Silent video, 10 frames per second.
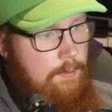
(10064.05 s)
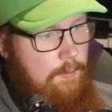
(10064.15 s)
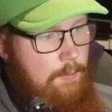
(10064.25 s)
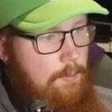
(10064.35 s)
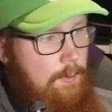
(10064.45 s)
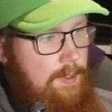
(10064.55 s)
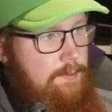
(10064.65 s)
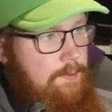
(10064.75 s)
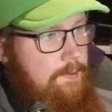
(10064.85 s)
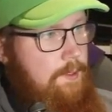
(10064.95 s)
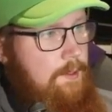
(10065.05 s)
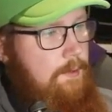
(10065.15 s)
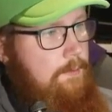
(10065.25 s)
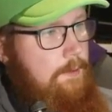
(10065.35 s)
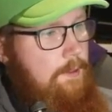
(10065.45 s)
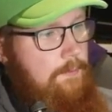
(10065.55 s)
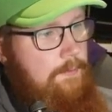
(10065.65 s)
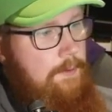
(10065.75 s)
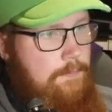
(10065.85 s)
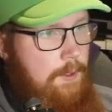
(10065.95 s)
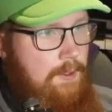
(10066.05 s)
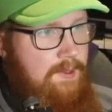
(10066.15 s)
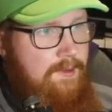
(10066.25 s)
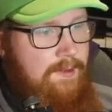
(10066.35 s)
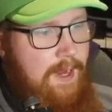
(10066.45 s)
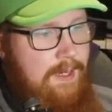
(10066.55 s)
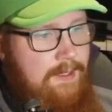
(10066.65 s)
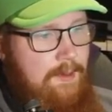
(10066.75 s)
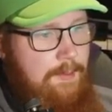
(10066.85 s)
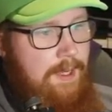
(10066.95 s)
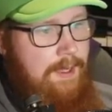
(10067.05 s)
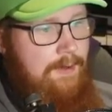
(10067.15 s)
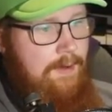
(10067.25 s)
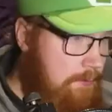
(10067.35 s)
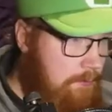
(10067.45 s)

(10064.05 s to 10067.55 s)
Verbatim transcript: I wonder what Wowzer is going to look like for it. Oh, it's a stage in the background.